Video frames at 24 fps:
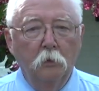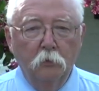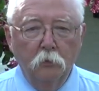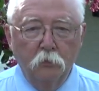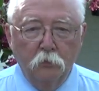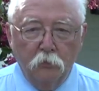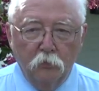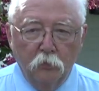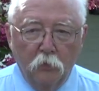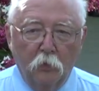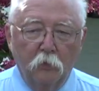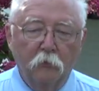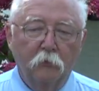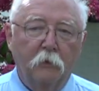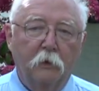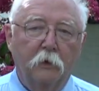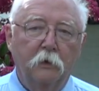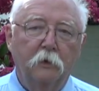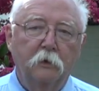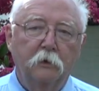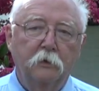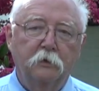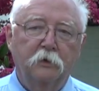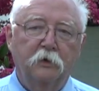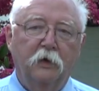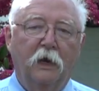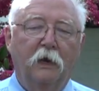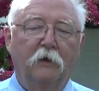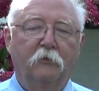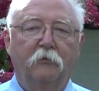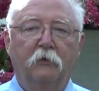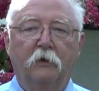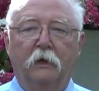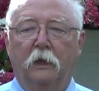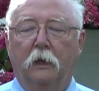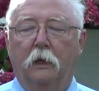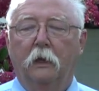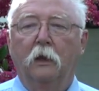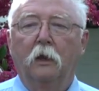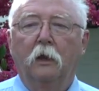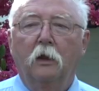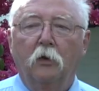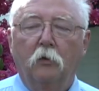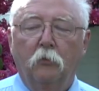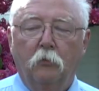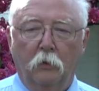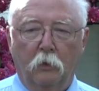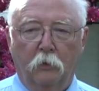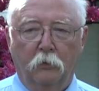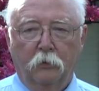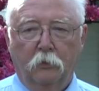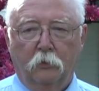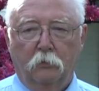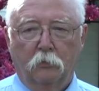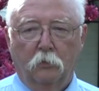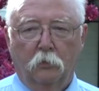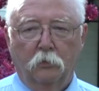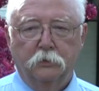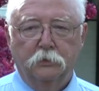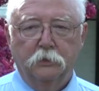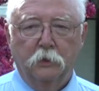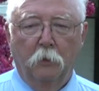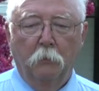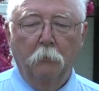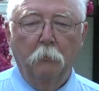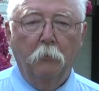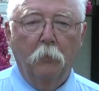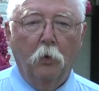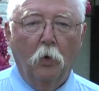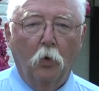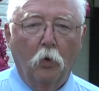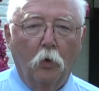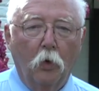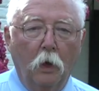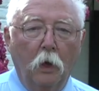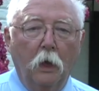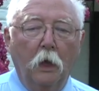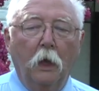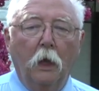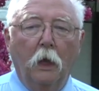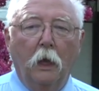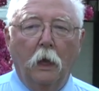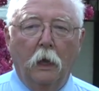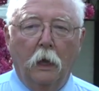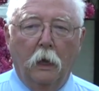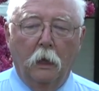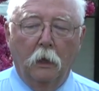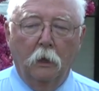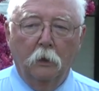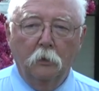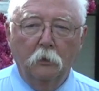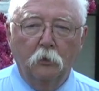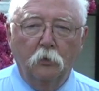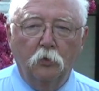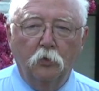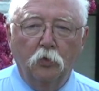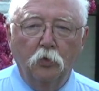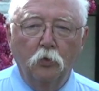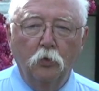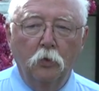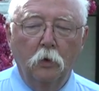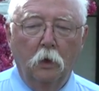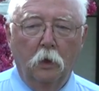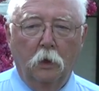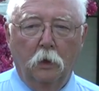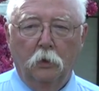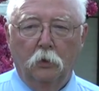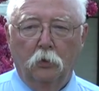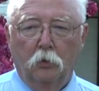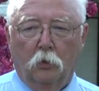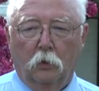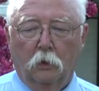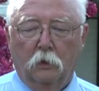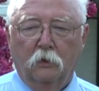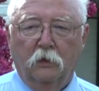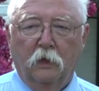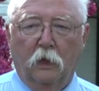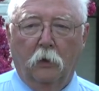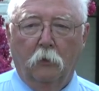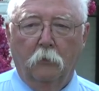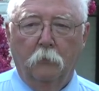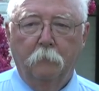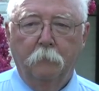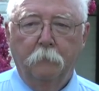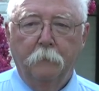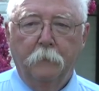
servant traveling with Rochambeau to Yorktown.